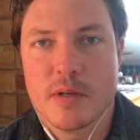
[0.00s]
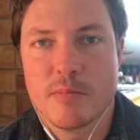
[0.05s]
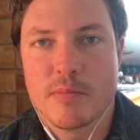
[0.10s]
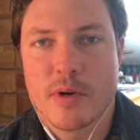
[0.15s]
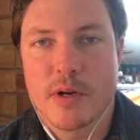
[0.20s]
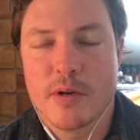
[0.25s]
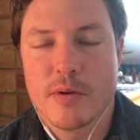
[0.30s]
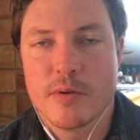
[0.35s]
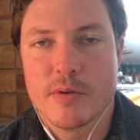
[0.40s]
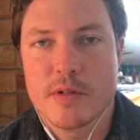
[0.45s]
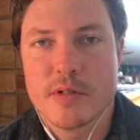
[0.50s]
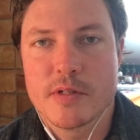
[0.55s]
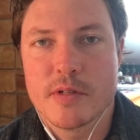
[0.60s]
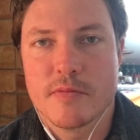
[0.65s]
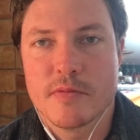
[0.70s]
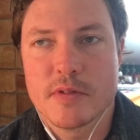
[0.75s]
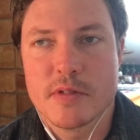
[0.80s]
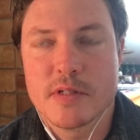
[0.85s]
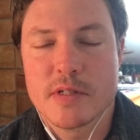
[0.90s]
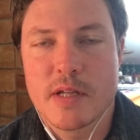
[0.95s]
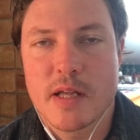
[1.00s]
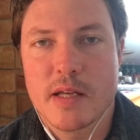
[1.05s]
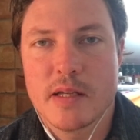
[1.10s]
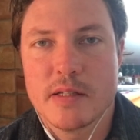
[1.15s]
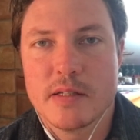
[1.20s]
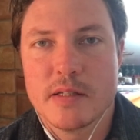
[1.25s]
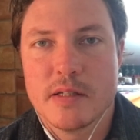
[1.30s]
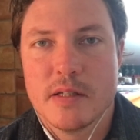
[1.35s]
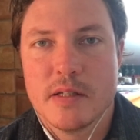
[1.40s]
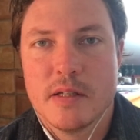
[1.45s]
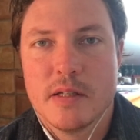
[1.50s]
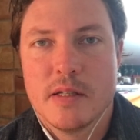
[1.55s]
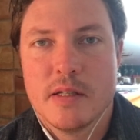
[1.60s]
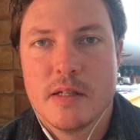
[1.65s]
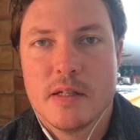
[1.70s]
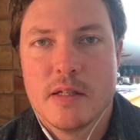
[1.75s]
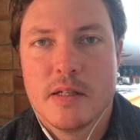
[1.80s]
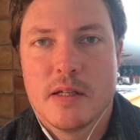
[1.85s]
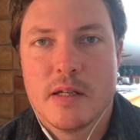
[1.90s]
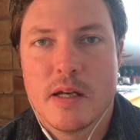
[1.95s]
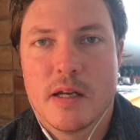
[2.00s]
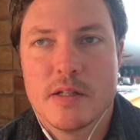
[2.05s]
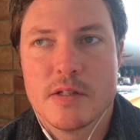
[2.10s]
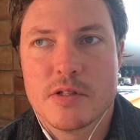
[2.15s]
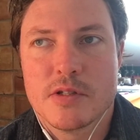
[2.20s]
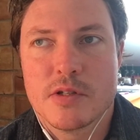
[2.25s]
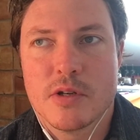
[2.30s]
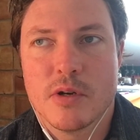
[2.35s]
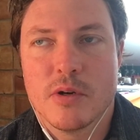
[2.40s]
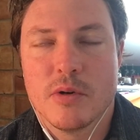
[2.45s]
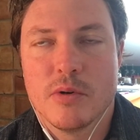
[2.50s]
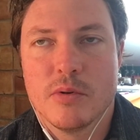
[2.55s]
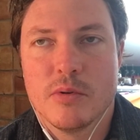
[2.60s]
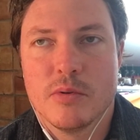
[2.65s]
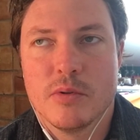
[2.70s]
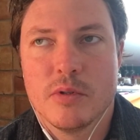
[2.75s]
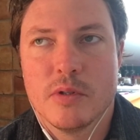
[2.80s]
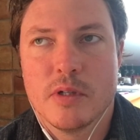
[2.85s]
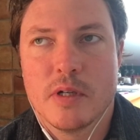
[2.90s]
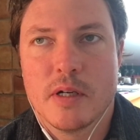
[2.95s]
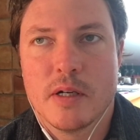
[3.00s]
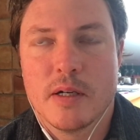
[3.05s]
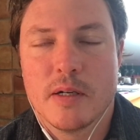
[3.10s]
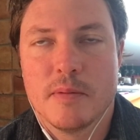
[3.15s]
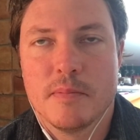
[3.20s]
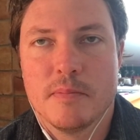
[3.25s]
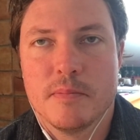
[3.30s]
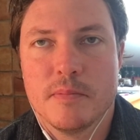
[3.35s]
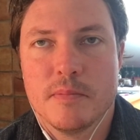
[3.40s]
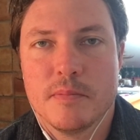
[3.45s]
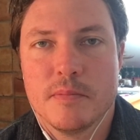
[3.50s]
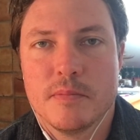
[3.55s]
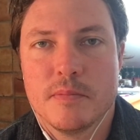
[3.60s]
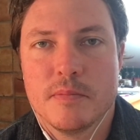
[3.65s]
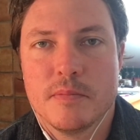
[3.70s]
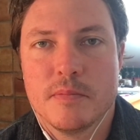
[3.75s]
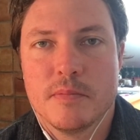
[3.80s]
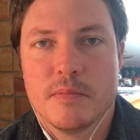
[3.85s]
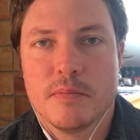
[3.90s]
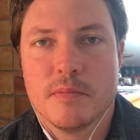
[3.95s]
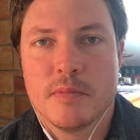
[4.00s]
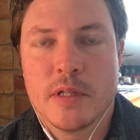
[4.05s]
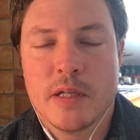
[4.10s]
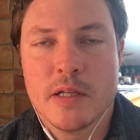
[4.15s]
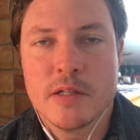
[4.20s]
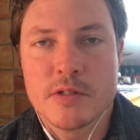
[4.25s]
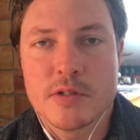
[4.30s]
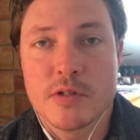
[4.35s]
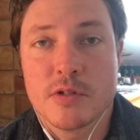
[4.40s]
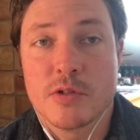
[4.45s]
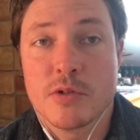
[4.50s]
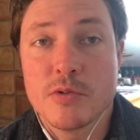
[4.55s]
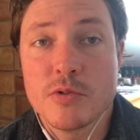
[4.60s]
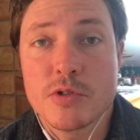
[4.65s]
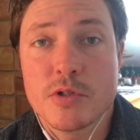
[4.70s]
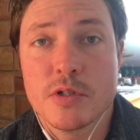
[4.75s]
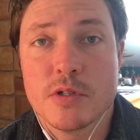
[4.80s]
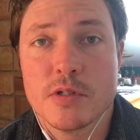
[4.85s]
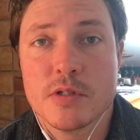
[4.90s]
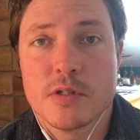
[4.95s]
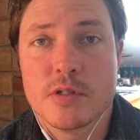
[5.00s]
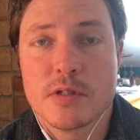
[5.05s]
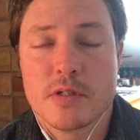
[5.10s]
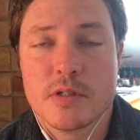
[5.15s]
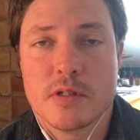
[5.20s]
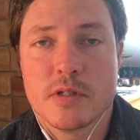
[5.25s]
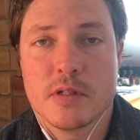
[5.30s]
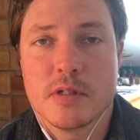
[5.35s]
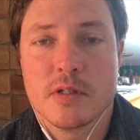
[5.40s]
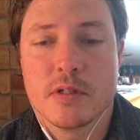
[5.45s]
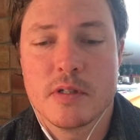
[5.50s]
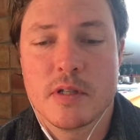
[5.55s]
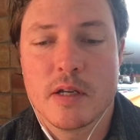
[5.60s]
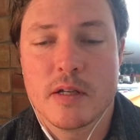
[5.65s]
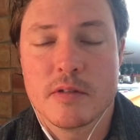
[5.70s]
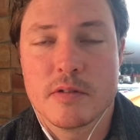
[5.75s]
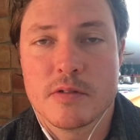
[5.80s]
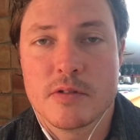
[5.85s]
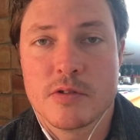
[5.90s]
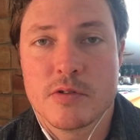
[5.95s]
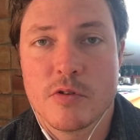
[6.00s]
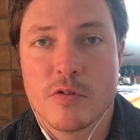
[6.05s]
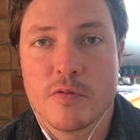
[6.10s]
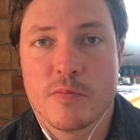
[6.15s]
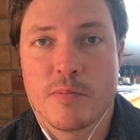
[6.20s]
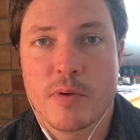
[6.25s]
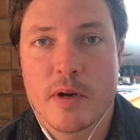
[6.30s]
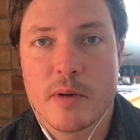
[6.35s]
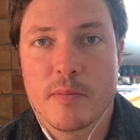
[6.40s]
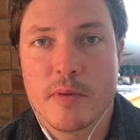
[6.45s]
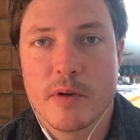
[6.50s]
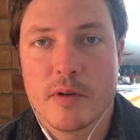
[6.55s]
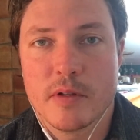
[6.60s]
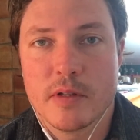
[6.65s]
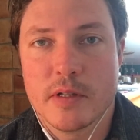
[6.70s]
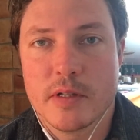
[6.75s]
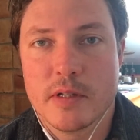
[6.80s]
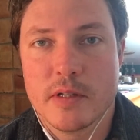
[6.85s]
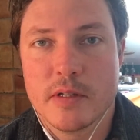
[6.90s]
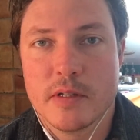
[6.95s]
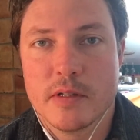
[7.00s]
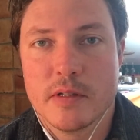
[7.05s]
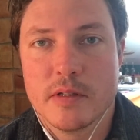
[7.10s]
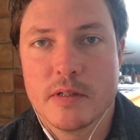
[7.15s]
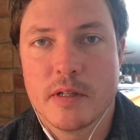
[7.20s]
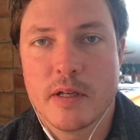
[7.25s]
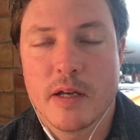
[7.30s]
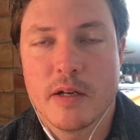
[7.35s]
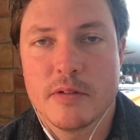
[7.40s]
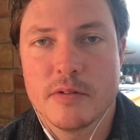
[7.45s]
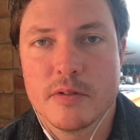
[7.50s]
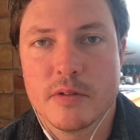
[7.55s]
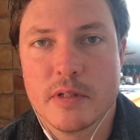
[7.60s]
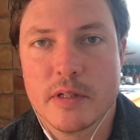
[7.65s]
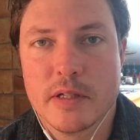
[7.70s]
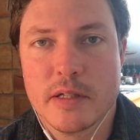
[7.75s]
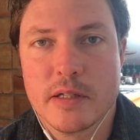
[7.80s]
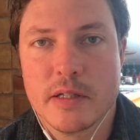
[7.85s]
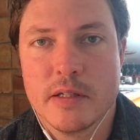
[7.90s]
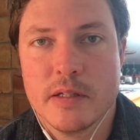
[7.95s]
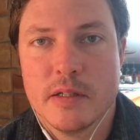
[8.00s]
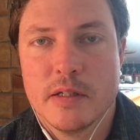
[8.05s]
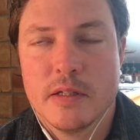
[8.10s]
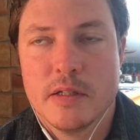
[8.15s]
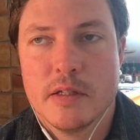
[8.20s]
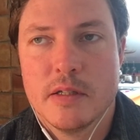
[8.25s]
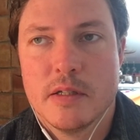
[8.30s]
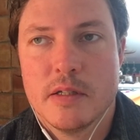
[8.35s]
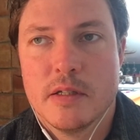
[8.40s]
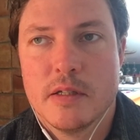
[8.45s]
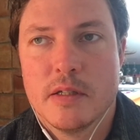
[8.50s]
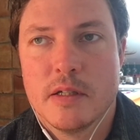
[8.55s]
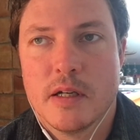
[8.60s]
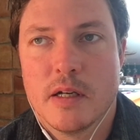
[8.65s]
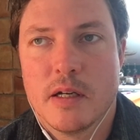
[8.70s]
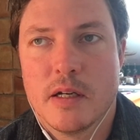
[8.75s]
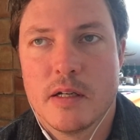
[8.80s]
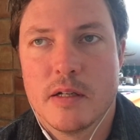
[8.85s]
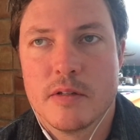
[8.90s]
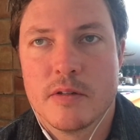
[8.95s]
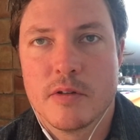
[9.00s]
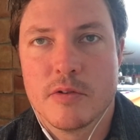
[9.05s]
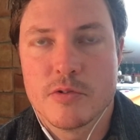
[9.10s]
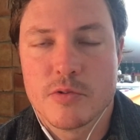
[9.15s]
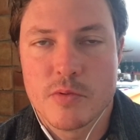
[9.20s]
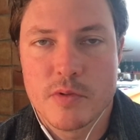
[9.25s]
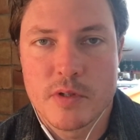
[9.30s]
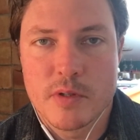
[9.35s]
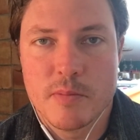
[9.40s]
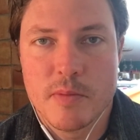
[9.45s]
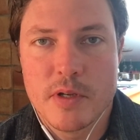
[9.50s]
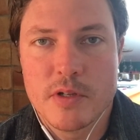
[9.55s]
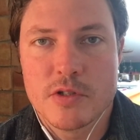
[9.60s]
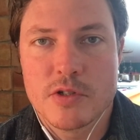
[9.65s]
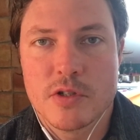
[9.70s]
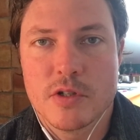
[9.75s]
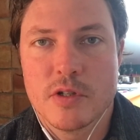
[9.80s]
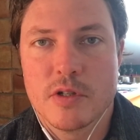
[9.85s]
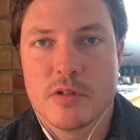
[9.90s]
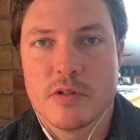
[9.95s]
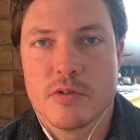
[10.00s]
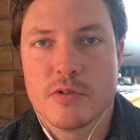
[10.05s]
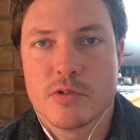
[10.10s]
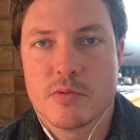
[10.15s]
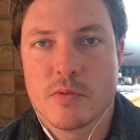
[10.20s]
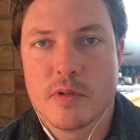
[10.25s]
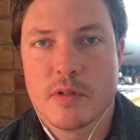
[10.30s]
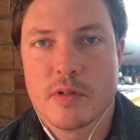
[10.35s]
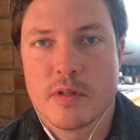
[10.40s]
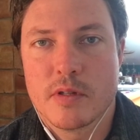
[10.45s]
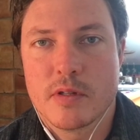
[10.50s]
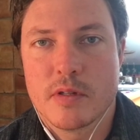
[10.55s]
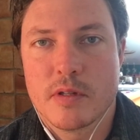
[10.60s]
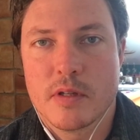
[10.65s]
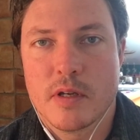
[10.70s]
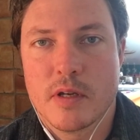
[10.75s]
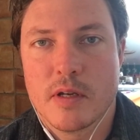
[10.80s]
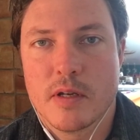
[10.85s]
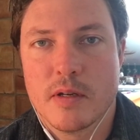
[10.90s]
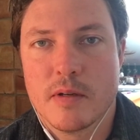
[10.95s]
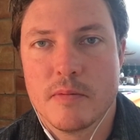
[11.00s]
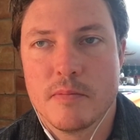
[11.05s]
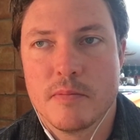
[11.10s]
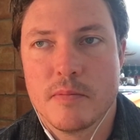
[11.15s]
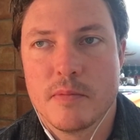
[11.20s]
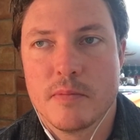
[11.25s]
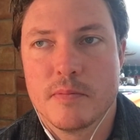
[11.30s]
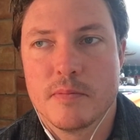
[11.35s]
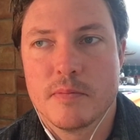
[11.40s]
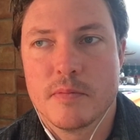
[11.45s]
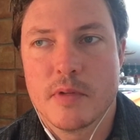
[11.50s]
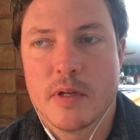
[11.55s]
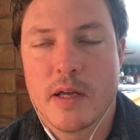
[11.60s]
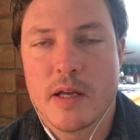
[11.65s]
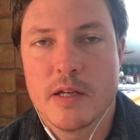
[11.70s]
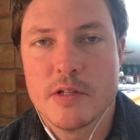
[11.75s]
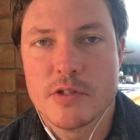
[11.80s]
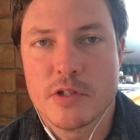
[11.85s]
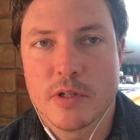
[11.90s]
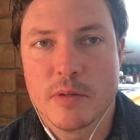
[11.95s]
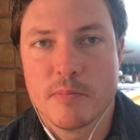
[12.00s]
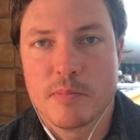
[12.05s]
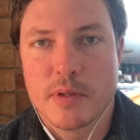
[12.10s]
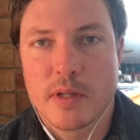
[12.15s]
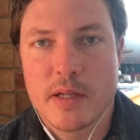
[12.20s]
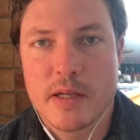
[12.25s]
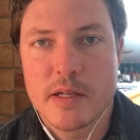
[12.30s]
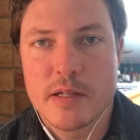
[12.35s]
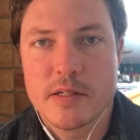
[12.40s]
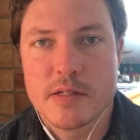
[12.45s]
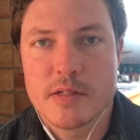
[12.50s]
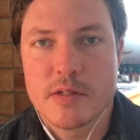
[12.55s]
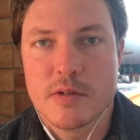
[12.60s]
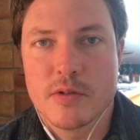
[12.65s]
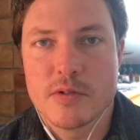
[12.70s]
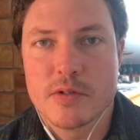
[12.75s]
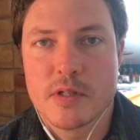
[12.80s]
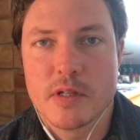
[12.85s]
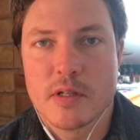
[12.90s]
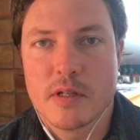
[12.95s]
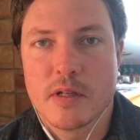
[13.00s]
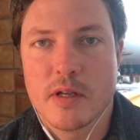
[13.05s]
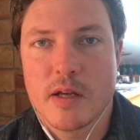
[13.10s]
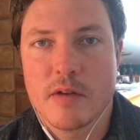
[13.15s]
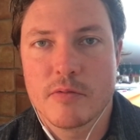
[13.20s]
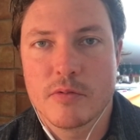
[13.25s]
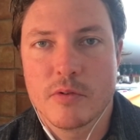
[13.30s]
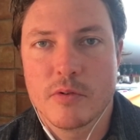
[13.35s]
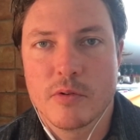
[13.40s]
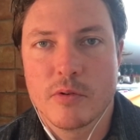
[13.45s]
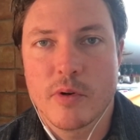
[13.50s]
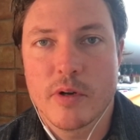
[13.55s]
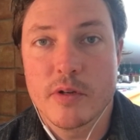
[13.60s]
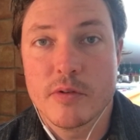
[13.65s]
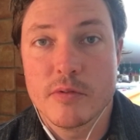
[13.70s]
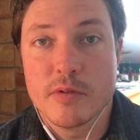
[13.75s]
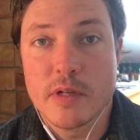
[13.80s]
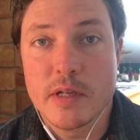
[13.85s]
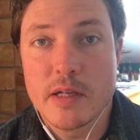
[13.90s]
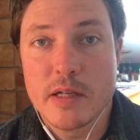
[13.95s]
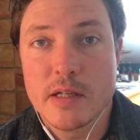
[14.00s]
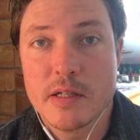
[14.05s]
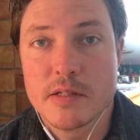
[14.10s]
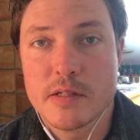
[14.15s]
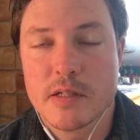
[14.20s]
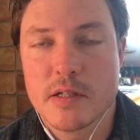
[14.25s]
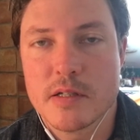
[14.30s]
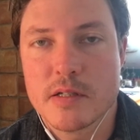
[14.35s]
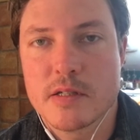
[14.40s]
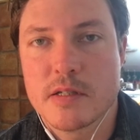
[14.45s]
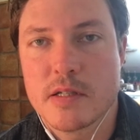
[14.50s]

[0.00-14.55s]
and priorities of the state. And so the institutions that serve primarily the elderly, those with dementia, those with aging in place, those that have greater needs and